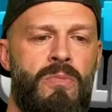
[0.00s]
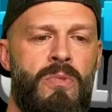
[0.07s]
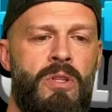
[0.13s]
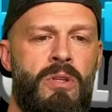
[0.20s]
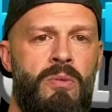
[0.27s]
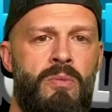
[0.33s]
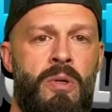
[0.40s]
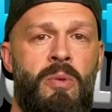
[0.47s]

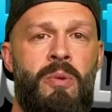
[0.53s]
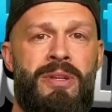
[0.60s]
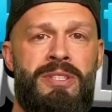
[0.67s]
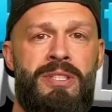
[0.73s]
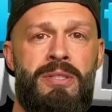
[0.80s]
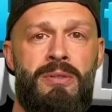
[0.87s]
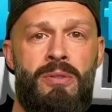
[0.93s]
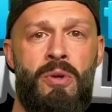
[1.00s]
When we went
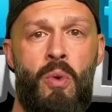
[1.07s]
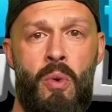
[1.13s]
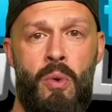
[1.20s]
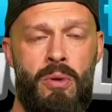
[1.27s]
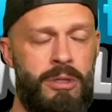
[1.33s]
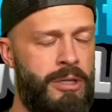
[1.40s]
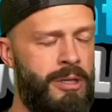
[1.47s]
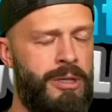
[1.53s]
to
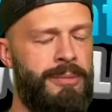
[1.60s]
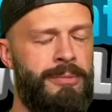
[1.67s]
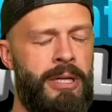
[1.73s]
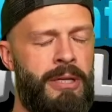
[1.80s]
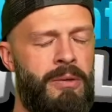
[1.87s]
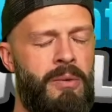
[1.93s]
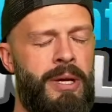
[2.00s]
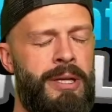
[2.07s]

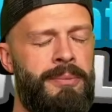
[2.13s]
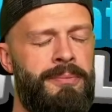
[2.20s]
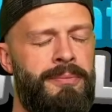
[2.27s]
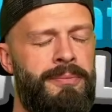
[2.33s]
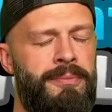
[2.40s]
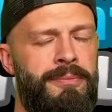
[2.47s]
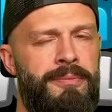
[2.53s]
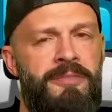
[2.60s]
not Hawaii,
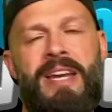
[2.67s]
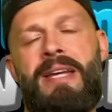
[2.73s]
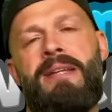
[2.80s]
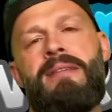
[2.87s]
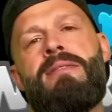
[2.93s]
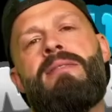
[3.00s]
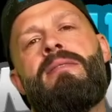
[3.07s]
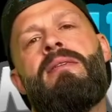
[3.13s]

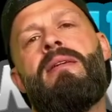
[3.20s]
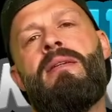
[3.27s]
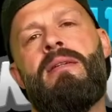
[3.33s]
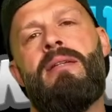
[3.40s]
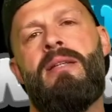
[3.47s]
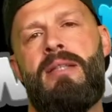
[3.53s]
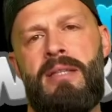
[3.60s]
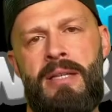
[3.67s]
Vegas,
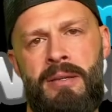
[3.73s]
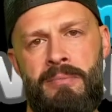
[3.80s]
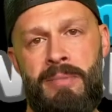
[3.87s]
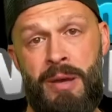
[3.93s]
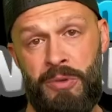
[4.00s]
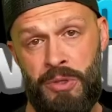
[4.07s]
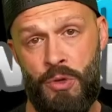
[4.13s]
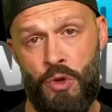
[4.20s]
and
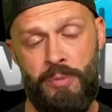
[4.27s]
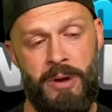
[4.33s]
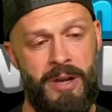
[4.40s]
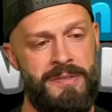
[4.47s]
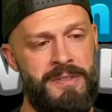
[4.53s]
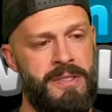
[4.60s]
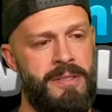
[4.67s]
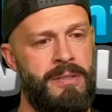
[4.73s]
met with Cuckoo
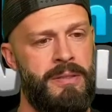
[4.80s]
Puffs,